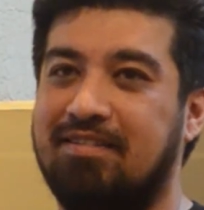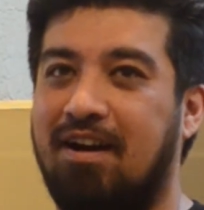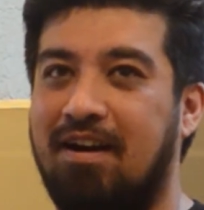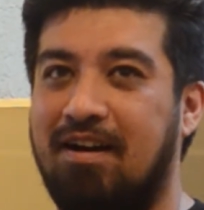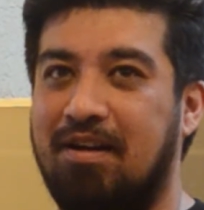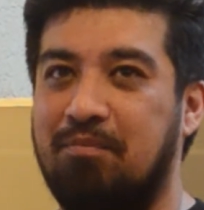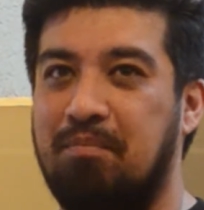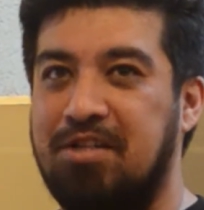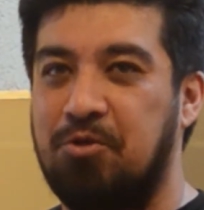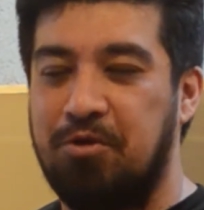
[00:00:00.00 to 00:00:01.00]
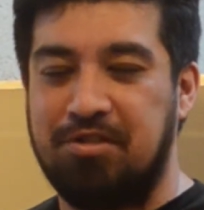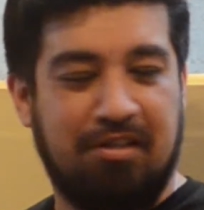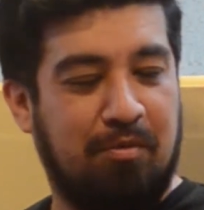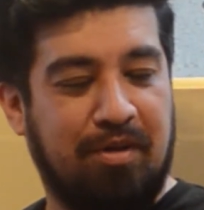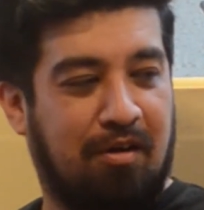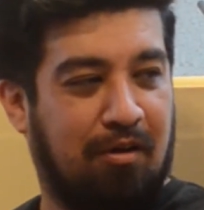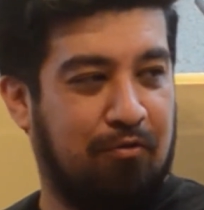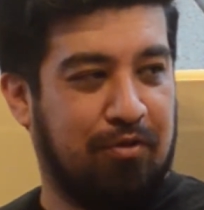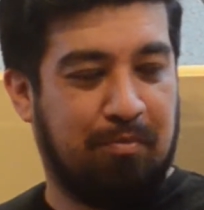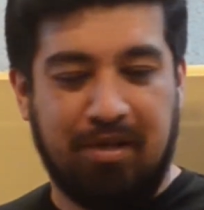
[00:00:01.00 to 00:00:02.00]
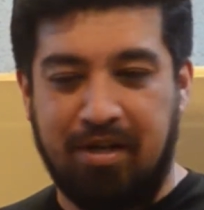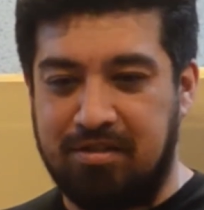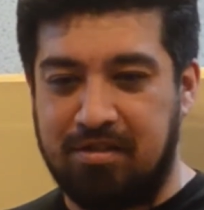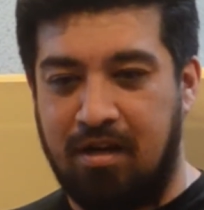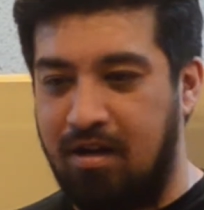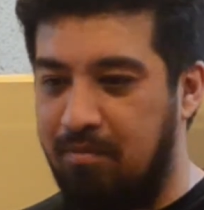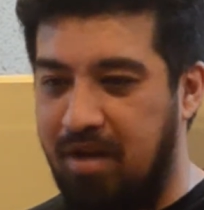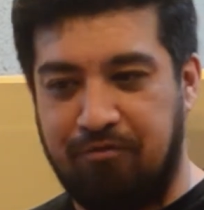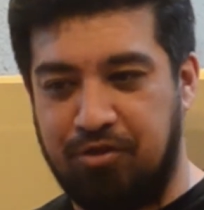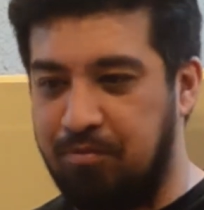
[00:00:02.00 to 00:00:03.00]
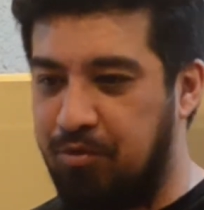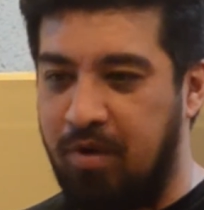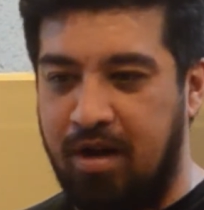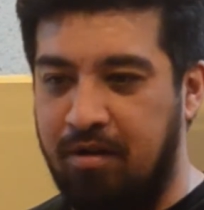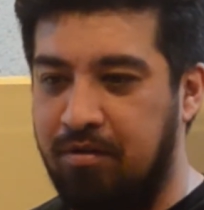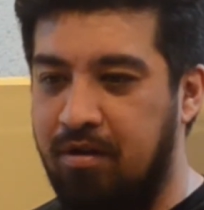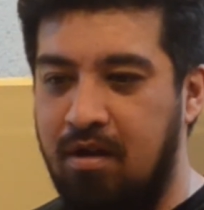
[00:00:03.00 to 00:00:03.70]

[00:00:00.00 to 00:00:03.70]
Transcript: Um, my story's a little bit all over the place. Um, I've jumped around.